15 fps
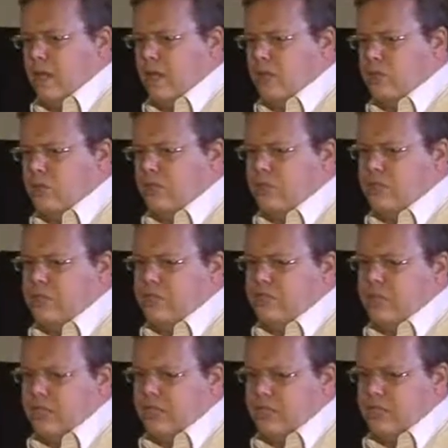And also
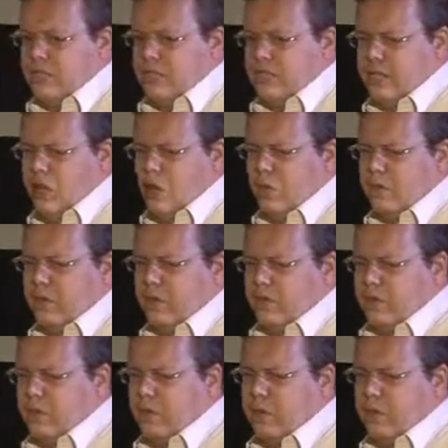interesting that they open
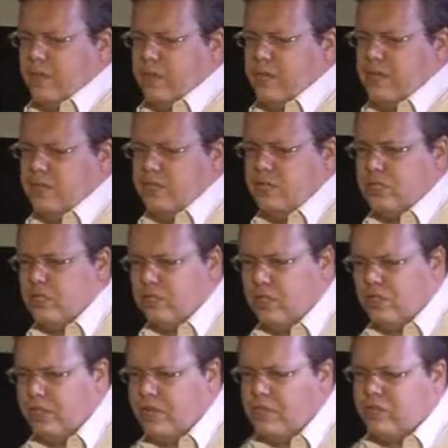up the publications
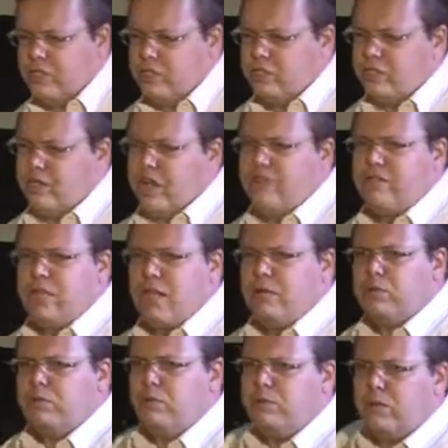on an average five
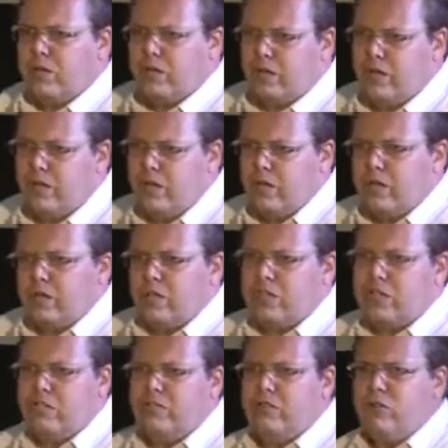times per month,
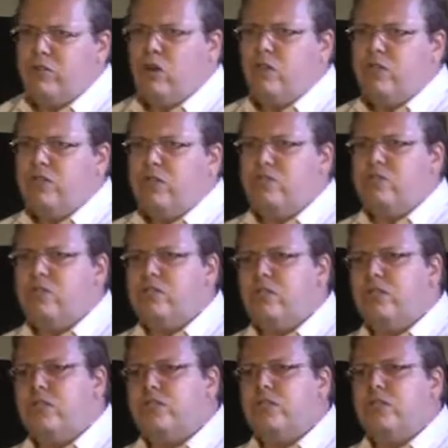which if you go into the
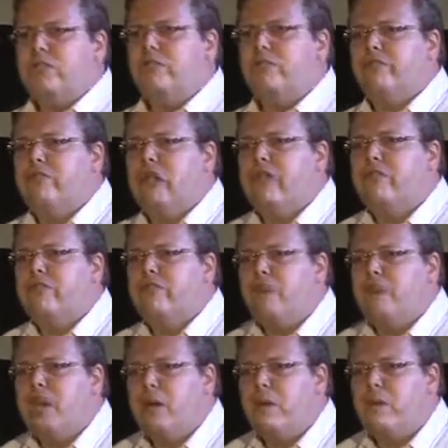statistics of the
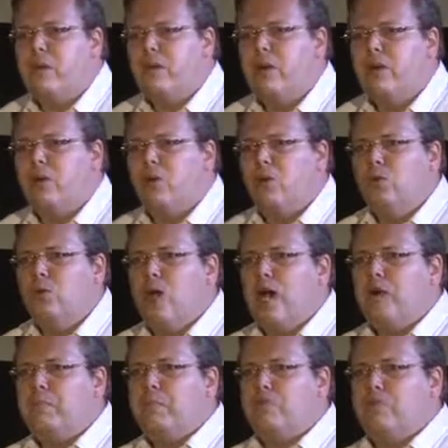average app on your
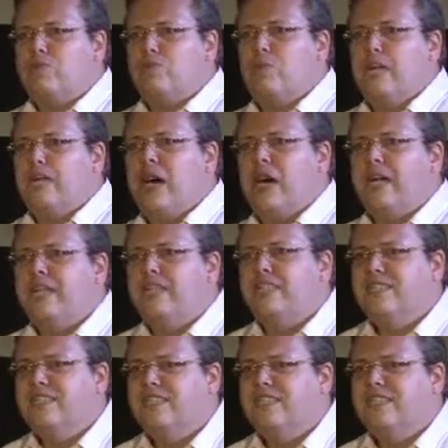iPad is quite high.